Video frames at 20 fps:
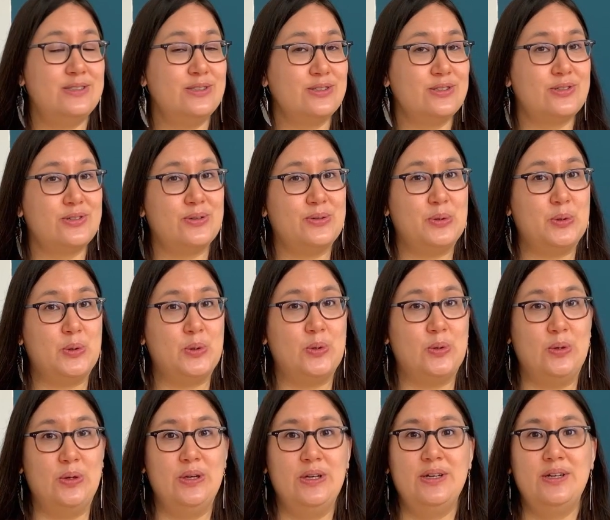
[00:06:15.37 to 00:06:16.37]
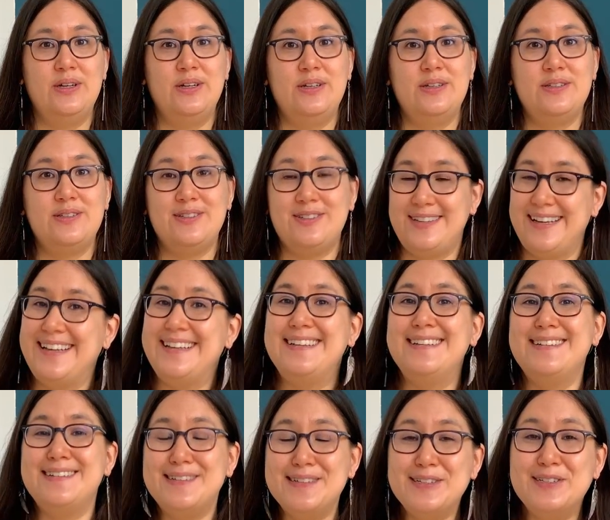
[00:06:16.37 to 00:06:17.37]
your soul to take the
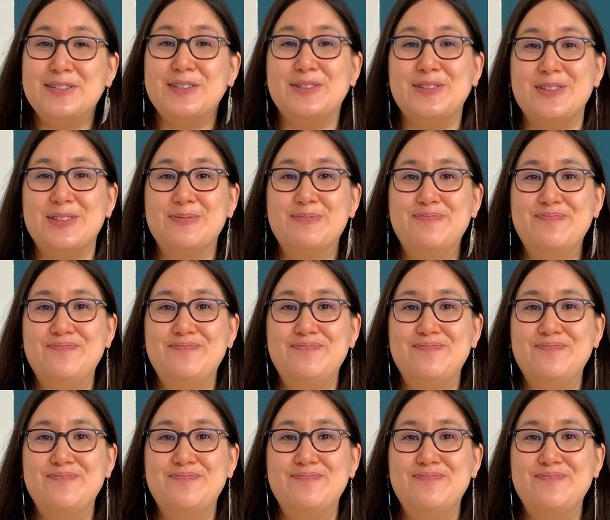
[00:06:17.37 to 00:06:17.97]
decisions